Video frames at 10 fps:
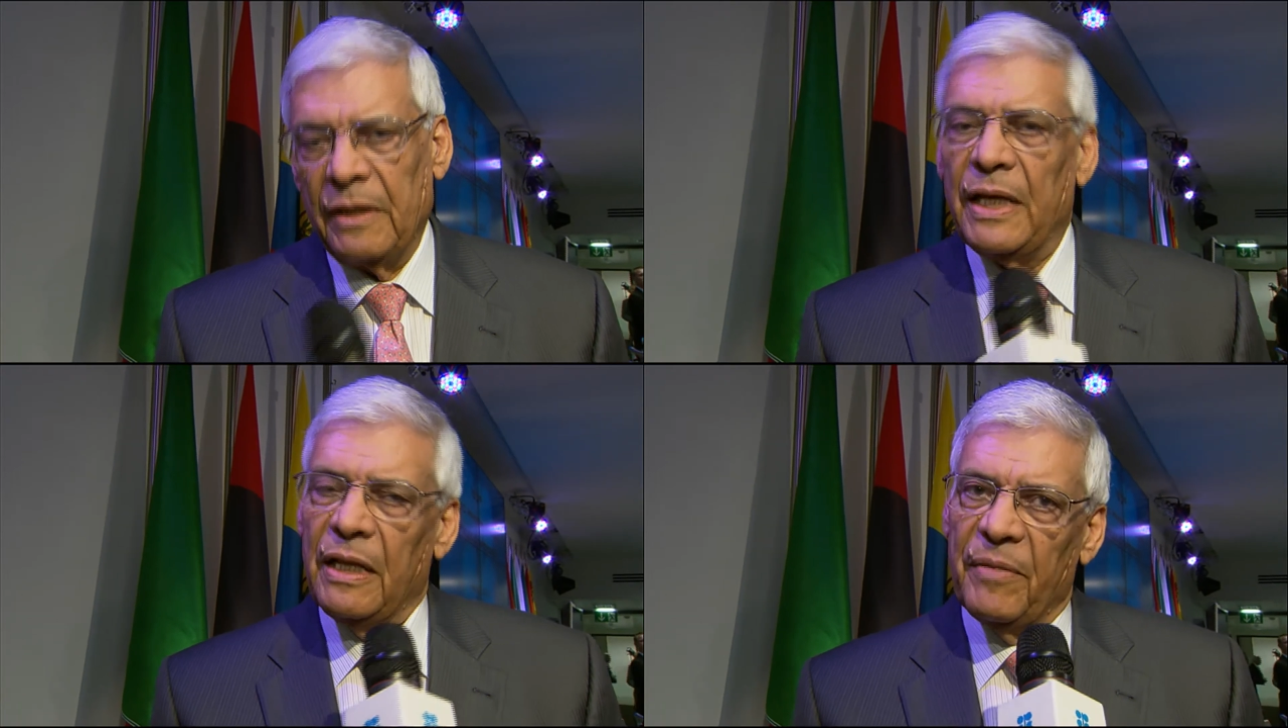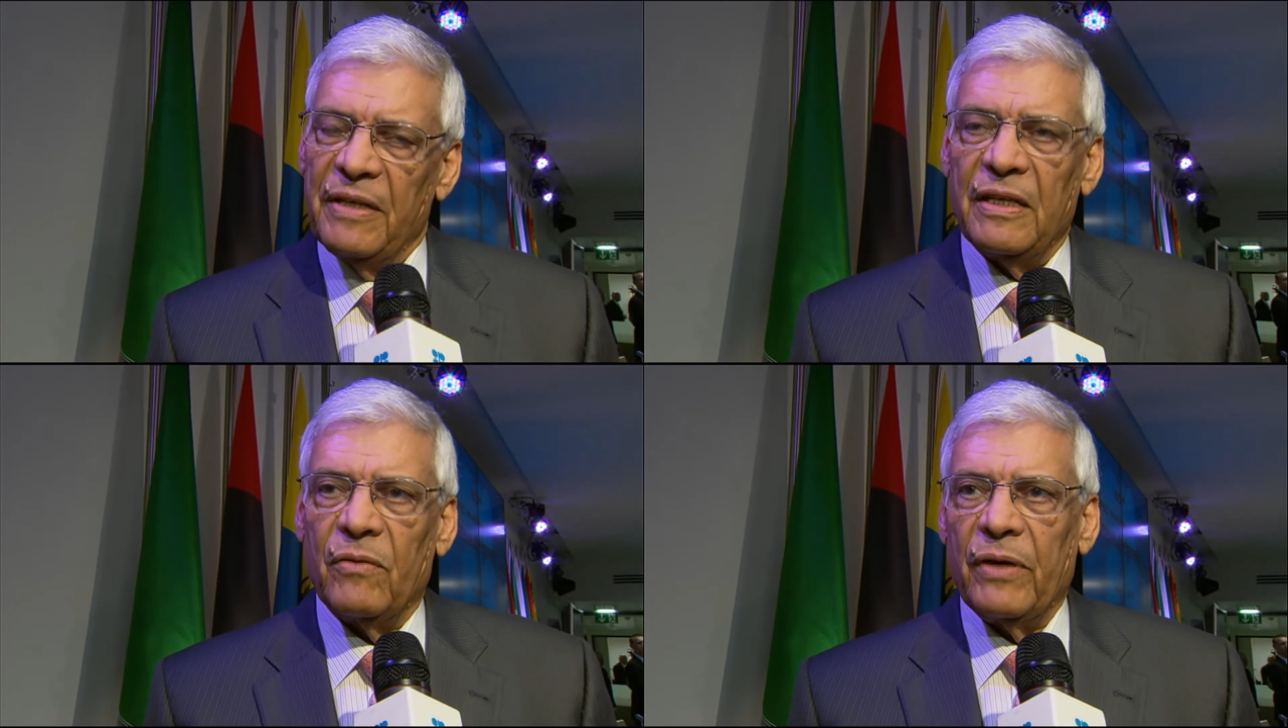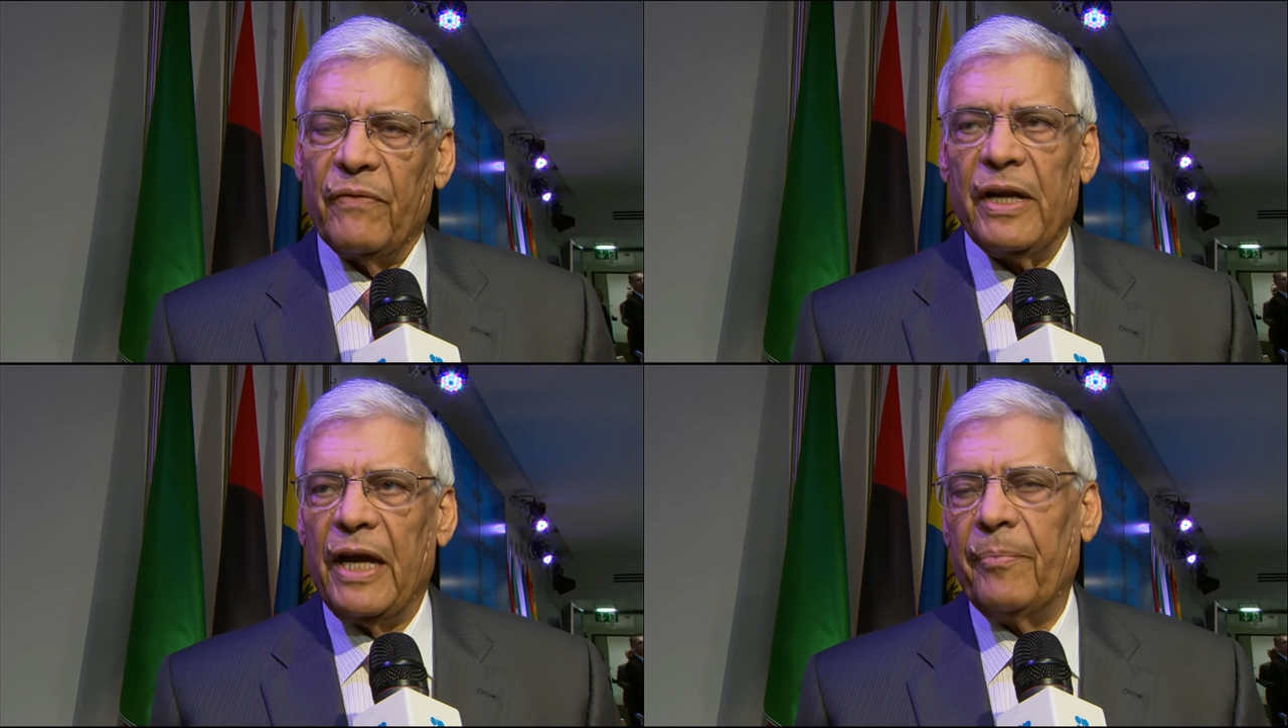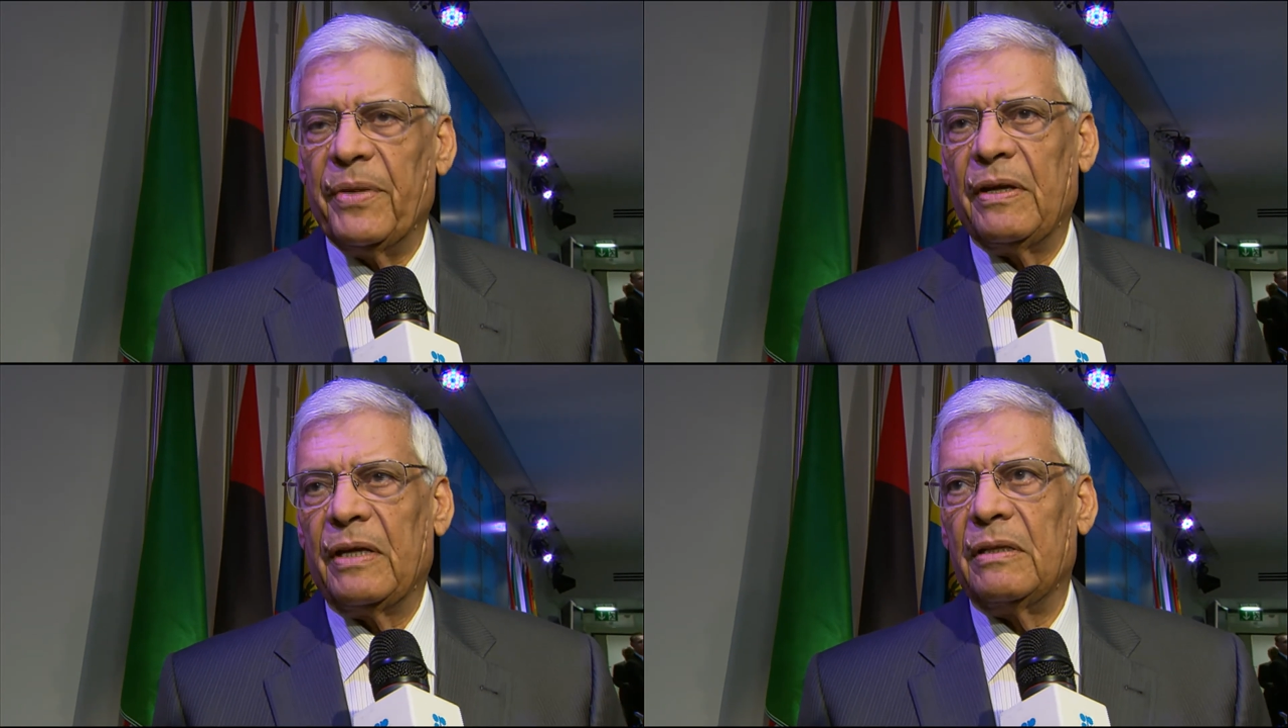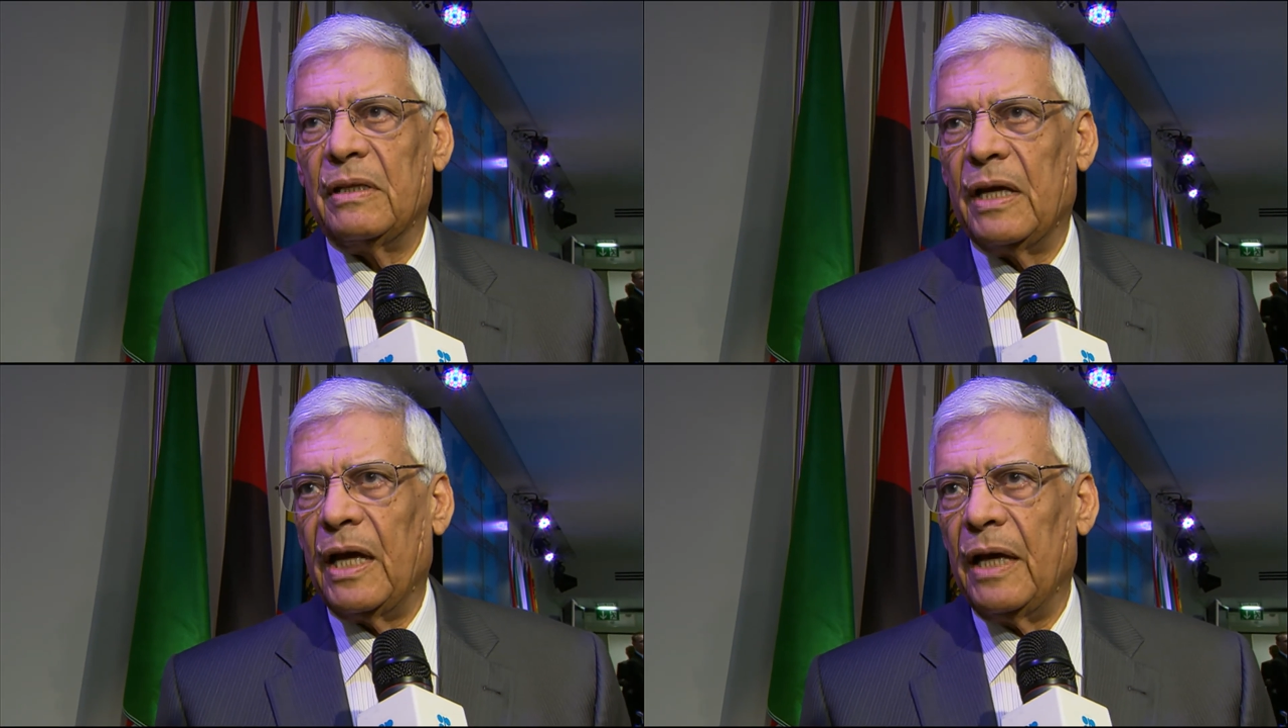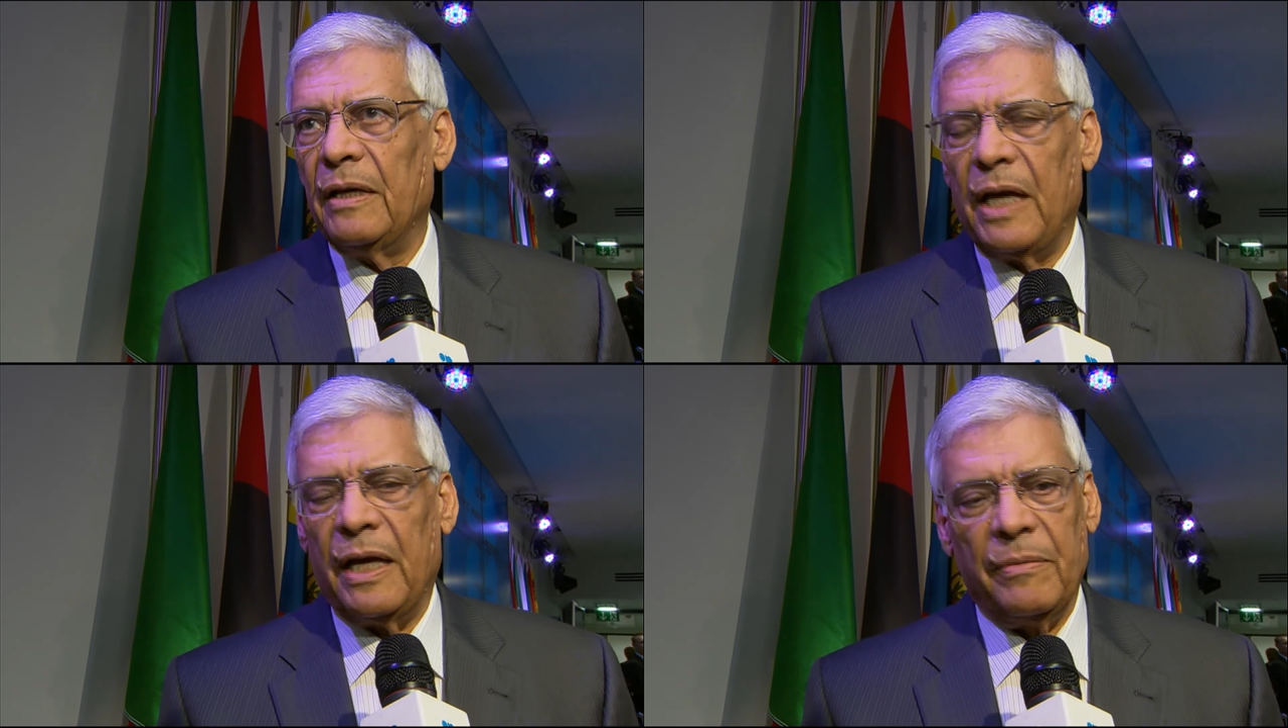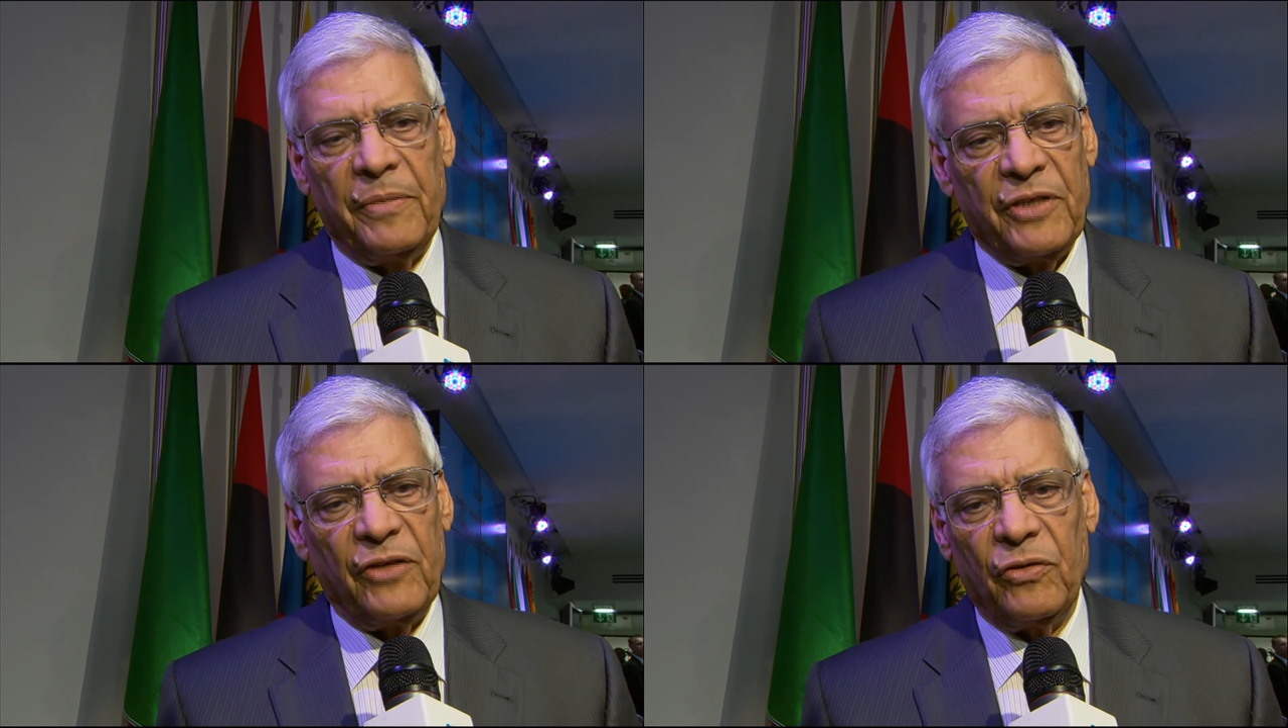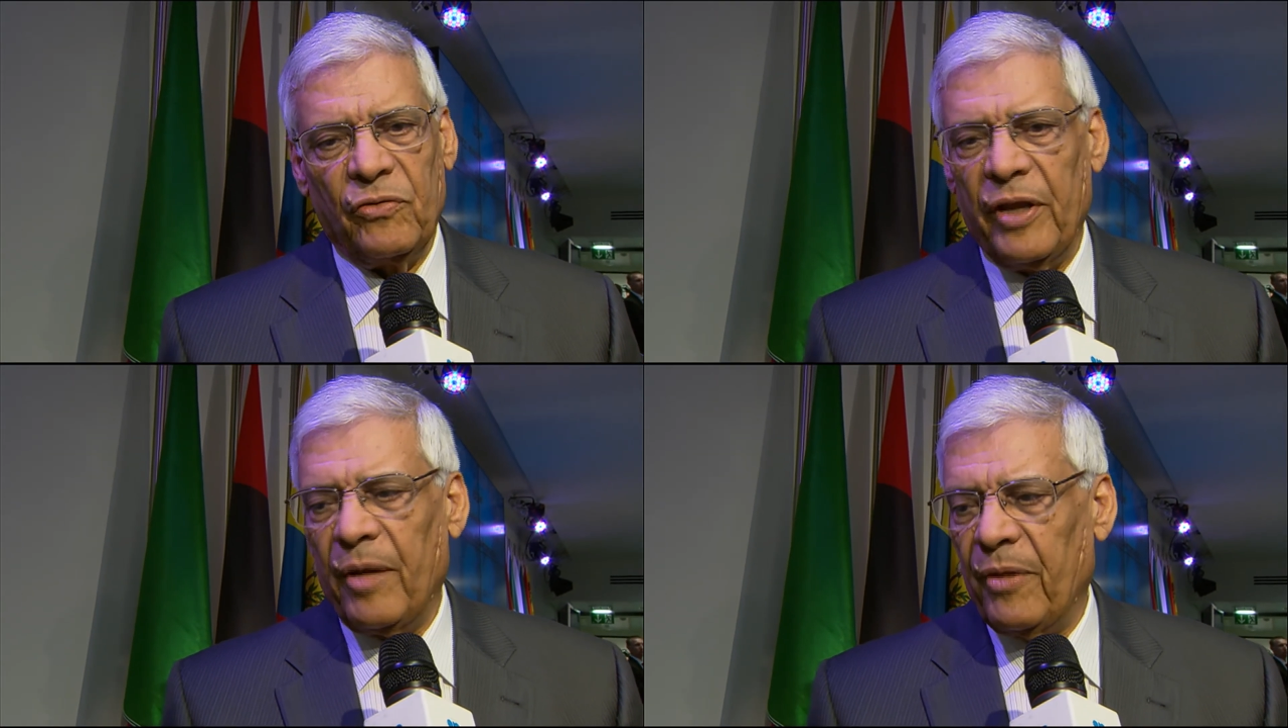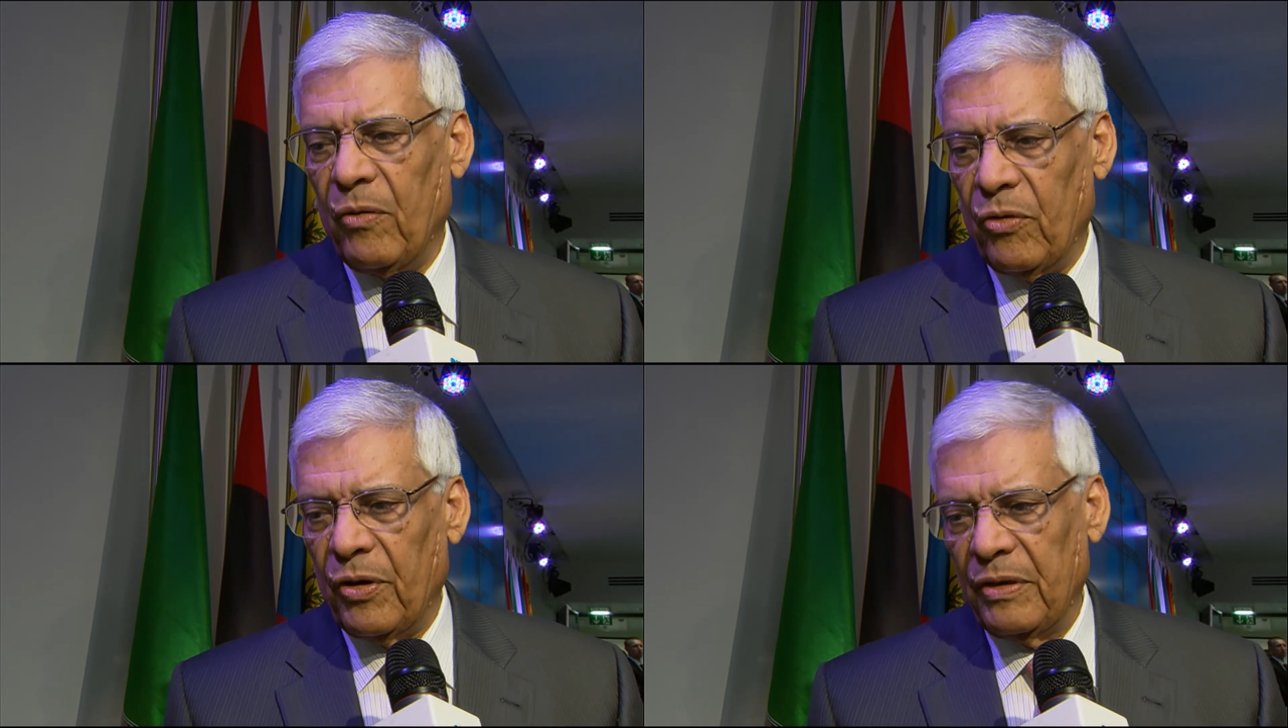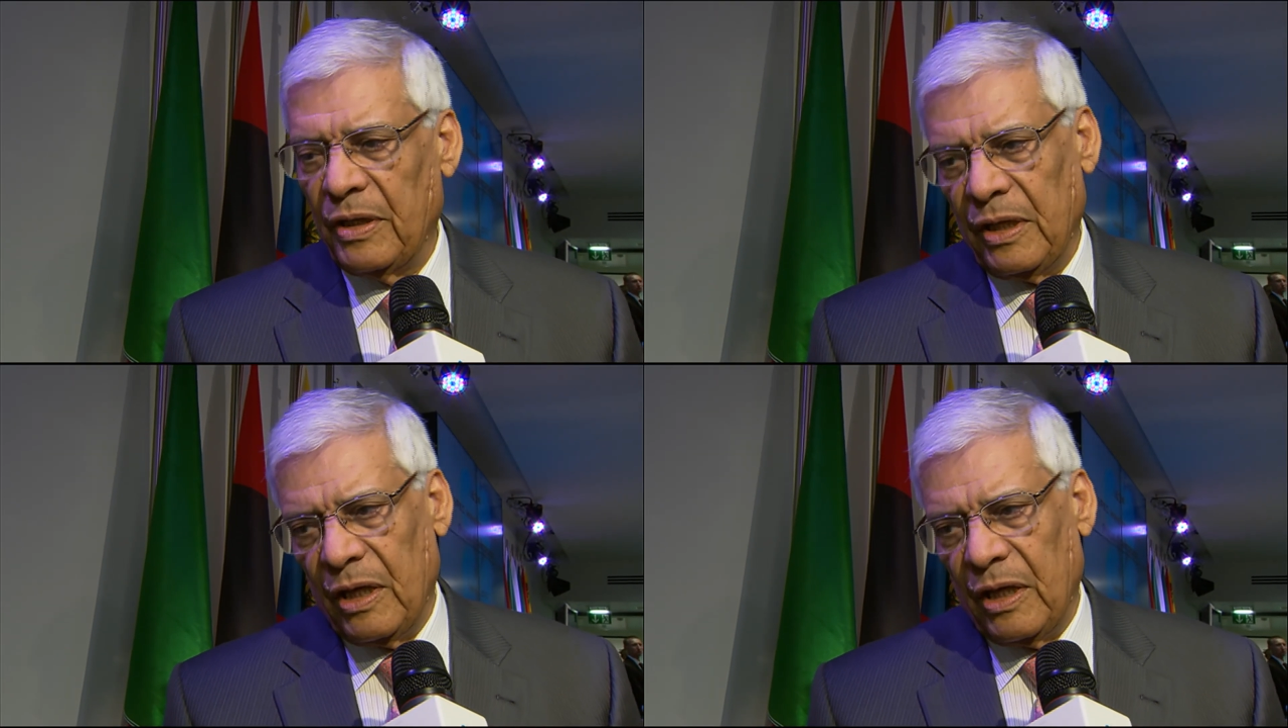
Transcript: Yeah, the minister were very happy, and I presented to them the world,